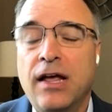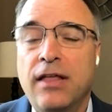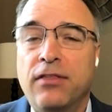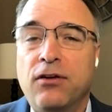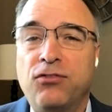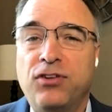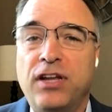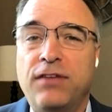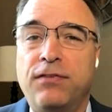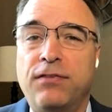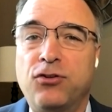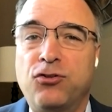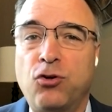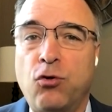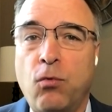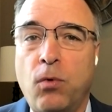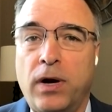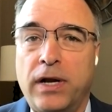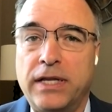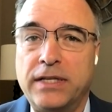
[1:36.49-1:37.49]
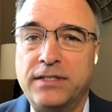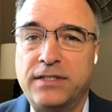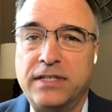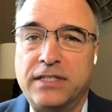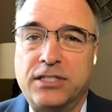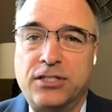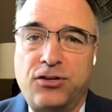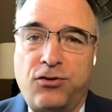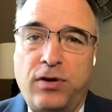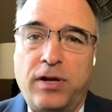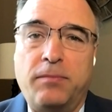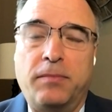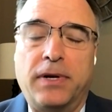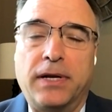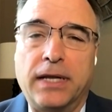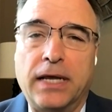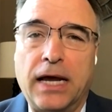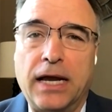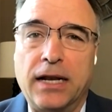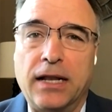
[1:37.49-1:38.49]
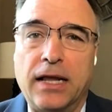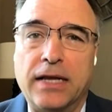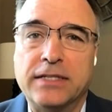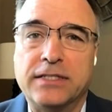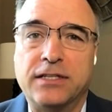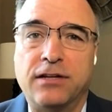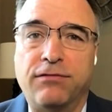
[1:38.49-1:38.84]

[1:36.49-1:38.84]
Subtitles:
There's even 26 treatment guidelines